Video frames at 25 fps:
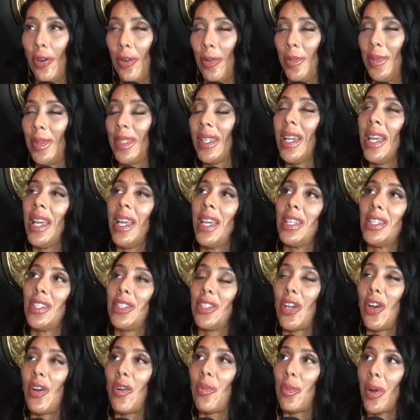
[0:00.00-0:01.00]
homes.
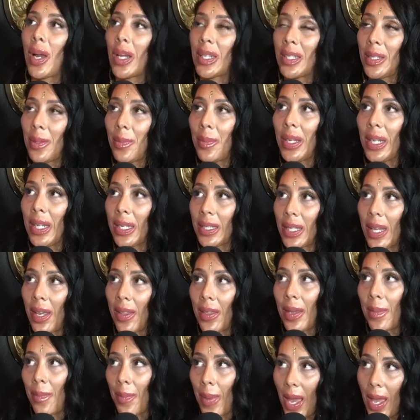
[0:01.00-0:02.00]
So proximity is
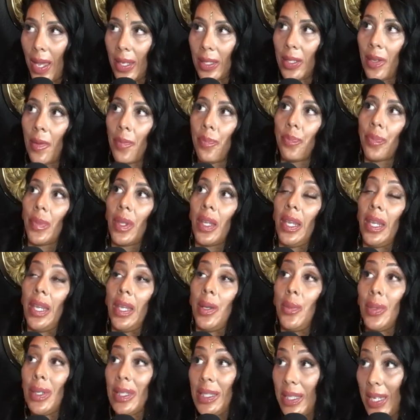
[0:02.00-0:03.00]
how they met.
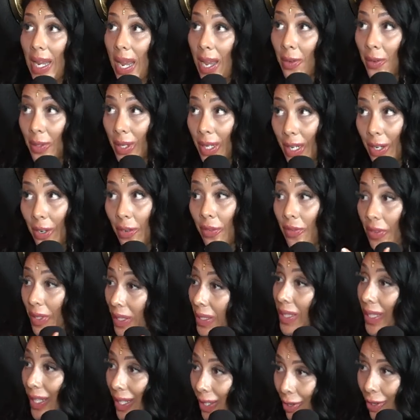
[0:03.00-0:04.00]
He was down here
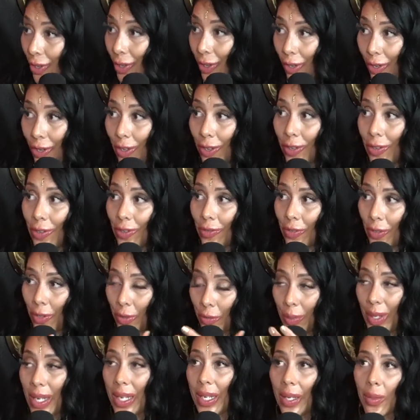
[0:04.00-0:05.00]
visiting her mm-hmm.
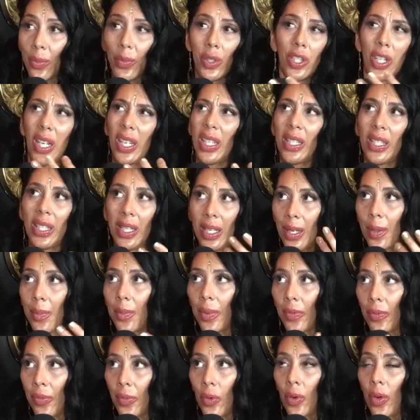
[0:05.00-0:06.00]
for a weekend, which I'd seen
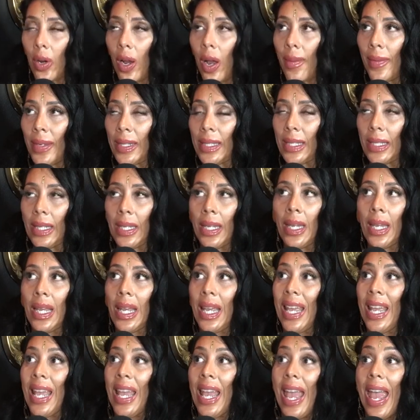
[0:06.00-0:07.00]
him before, obviously.
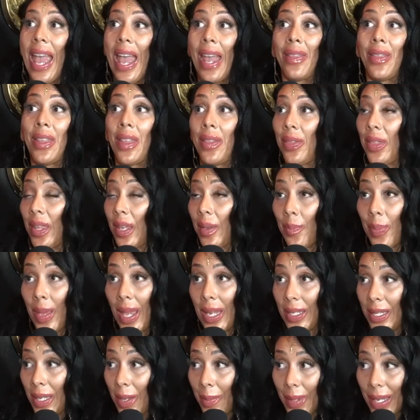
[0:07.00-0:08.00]
And then the
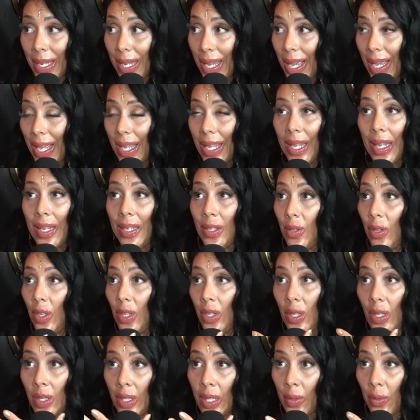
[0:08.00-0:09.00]
pandemic hit
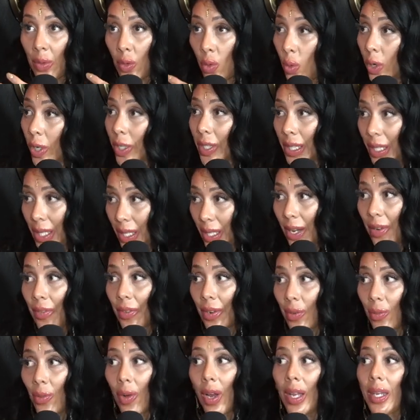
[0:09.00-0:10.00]
and they were quarantined
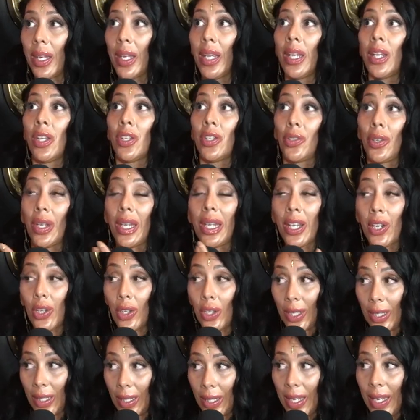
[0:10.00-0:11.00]
everyone, so he
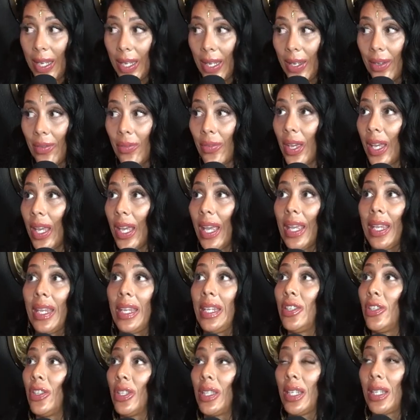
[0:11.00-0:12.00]
couldn't leave.
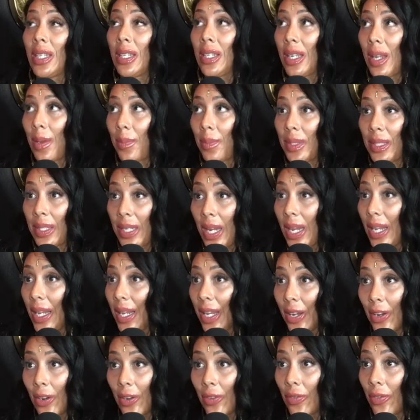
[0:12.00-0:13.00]
He just ended up
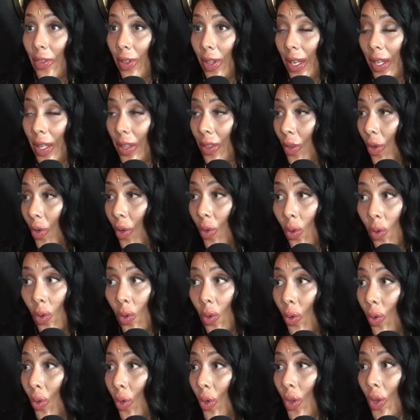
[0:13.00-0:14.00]
staying here for like the
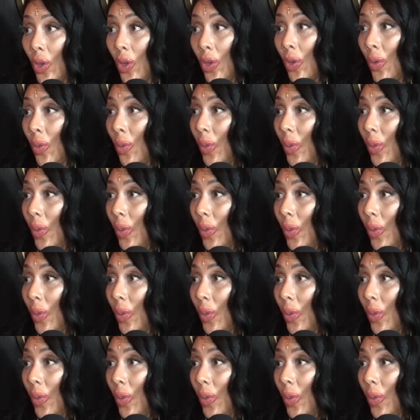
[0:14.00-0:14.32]
whole